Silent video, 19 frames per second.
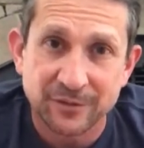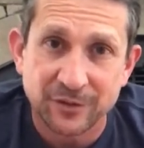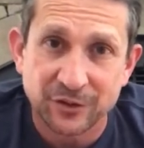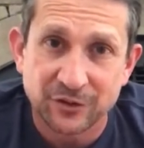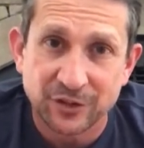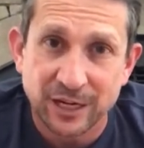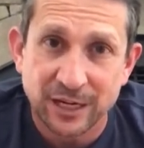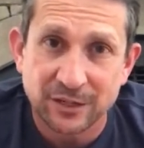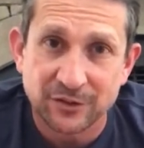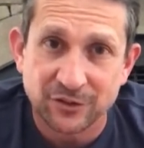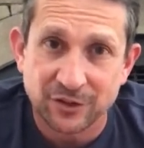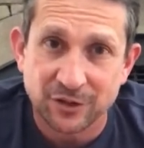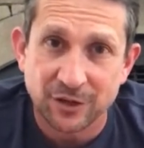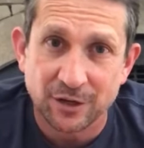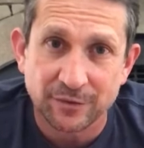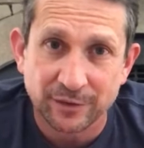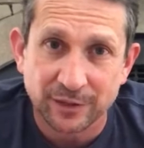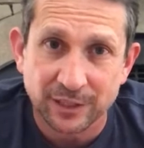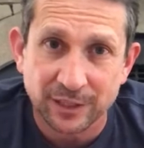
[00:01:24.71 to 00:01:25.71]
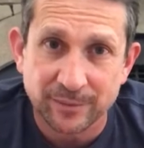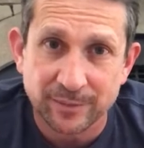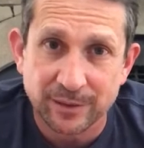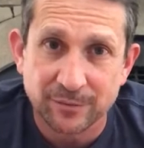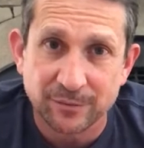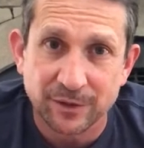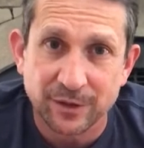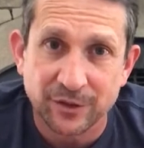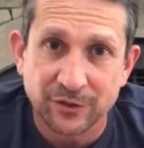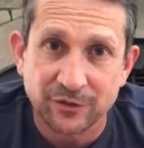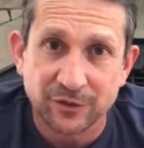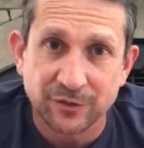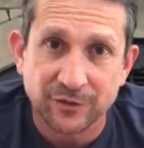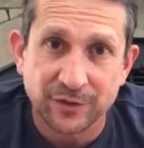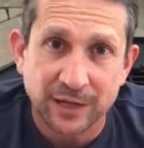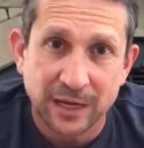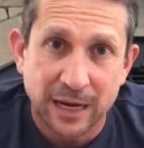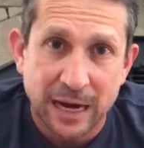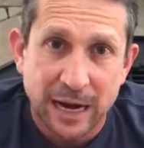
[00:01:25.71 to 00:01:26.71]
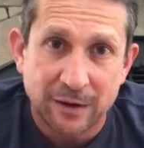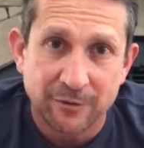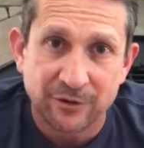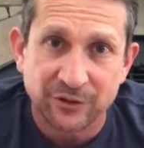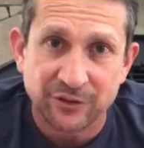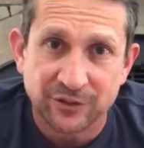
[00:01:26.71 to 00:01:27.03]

the change curve a little bit with shifting our outreach